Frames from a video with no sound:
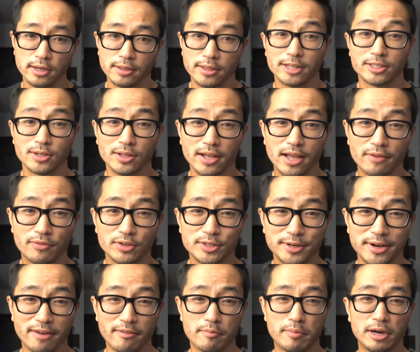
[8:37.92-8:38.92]
That's all I have for
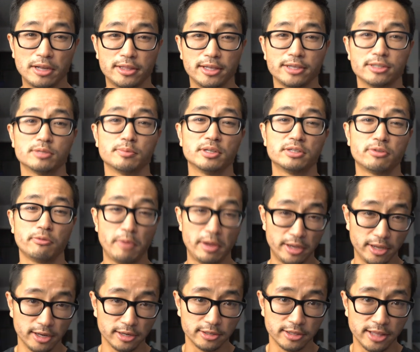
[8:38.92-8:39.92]
today, everybody. Thanks so much for
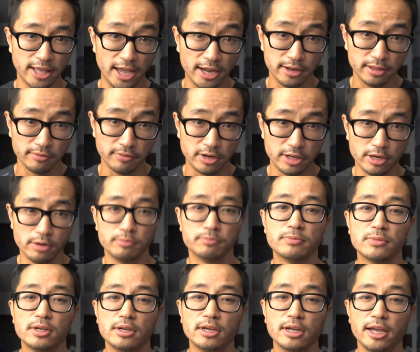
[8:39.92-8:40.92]
making it to the end of the video,
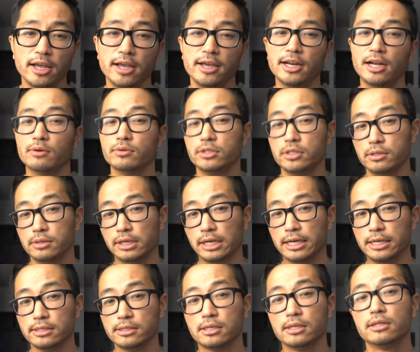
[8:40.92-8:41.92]
and I'll see you
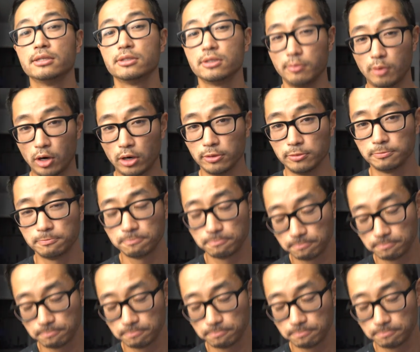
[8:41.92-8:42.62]
guys tomorrow.